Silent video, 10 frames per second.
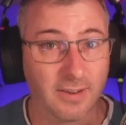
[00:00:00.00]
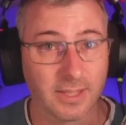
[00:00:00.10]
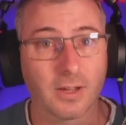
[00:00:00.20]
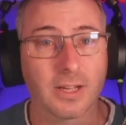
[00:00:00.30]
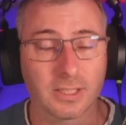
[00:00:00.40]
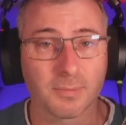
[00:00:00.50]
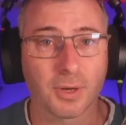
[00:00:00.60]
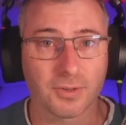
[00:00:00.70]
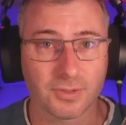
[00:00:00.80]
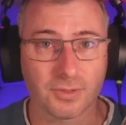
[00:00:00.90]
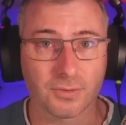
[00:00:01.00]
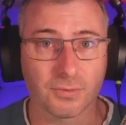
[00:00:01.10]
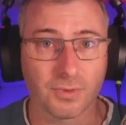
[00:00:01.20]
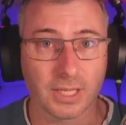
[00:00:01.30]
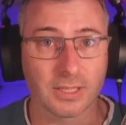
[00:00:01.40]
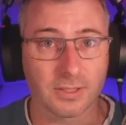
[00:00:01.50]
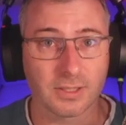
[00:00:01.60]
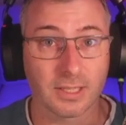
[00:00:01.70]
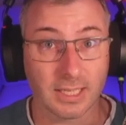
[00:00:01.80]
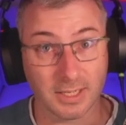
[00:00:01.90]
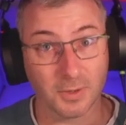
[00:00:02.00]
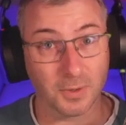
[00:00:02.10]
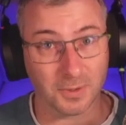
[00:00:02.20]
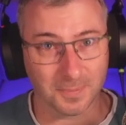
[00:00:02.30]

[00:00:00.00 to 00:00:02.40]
of the eye as opposed to things not.